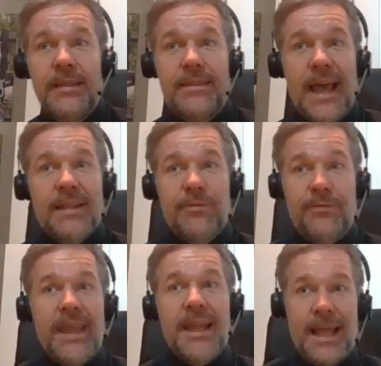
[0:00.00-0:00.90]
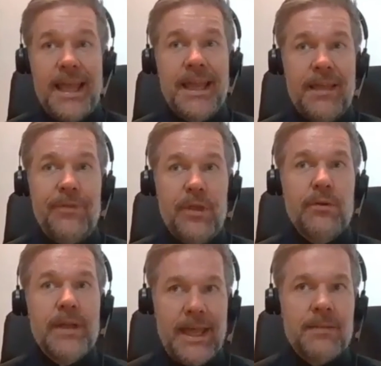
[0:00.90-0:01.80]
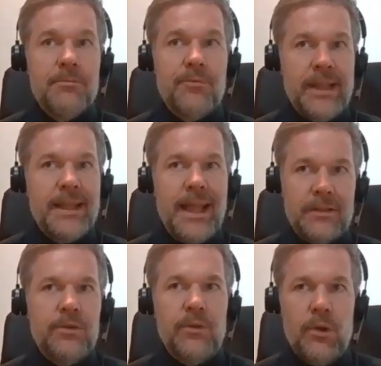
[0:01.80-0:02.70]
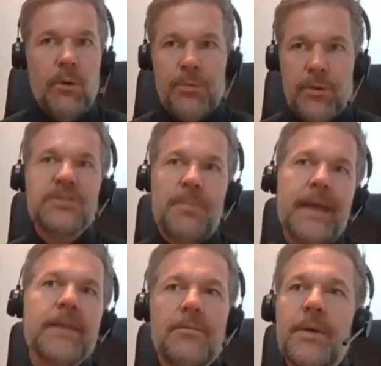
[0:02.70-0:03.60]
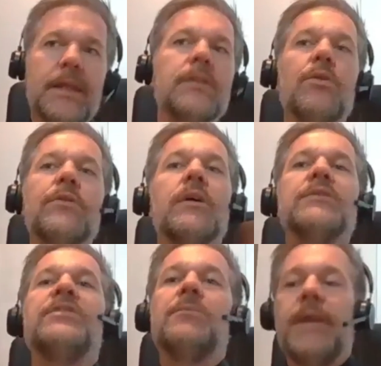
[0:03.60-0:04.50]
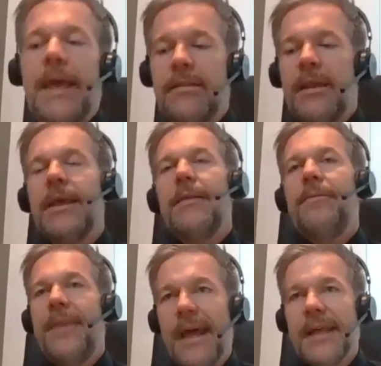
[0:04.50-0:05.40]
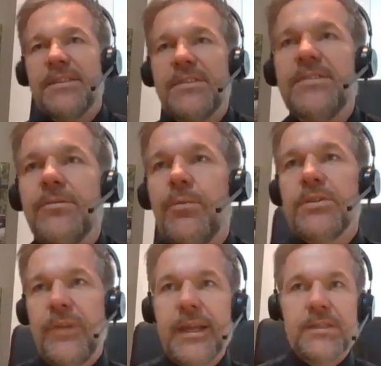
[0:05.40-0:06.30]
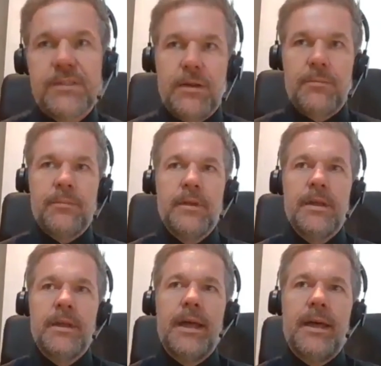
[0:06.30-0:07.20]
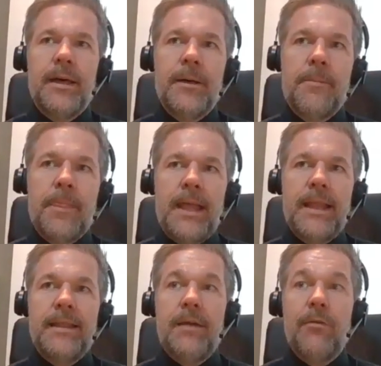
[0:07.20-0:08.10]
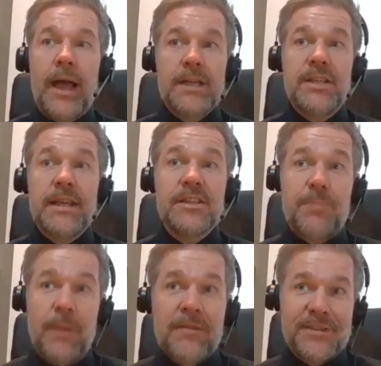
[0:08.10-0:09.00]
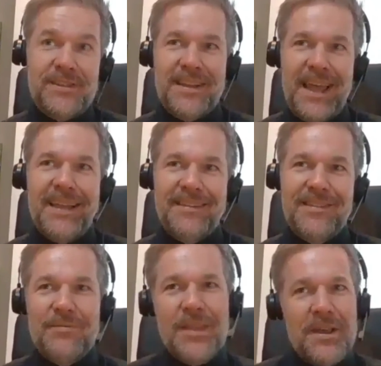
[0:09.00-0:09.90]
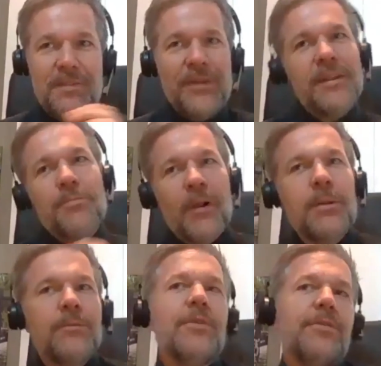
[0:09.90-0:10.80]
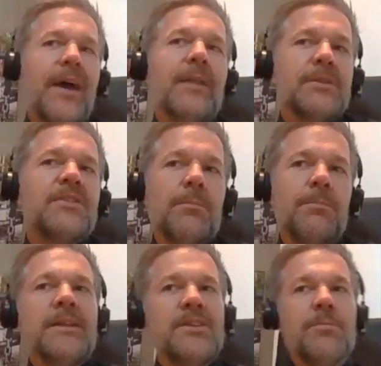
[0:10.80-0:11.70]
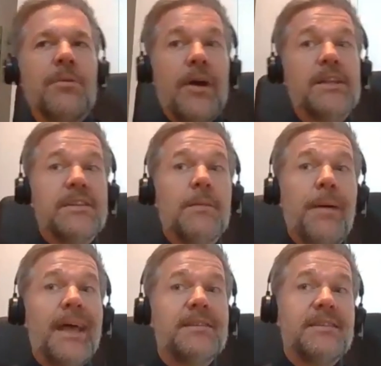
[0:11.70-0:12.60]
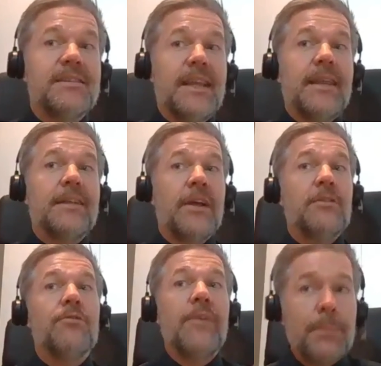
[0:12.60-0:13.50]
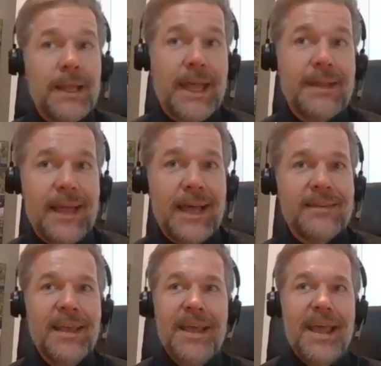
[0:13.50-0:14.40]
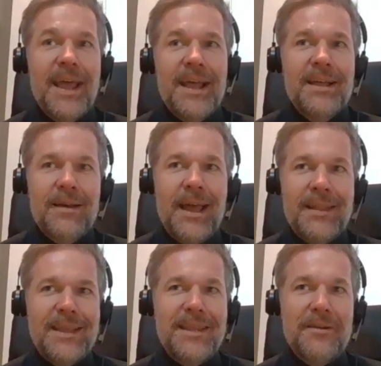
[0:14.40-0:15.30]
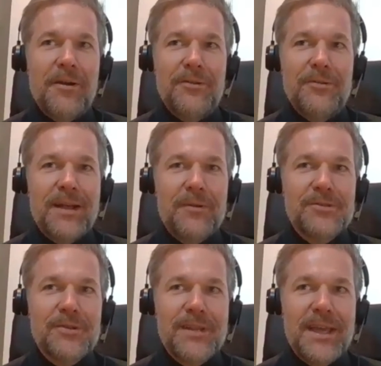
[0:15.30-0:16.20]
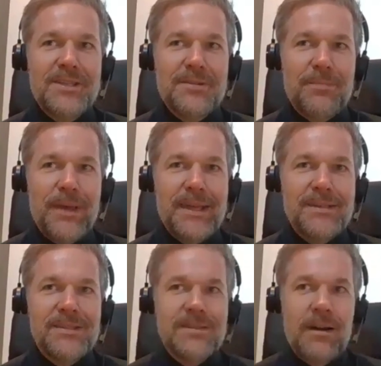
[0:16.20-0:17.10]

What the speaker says: That feeling, if you can bring that to your prospect where they're not a customer yet, that's what triggers them. And then they will actually experiencing that. I think the problem we've had with some pension providers in the past is that they try to replicate that. And then you go to their consolidation page.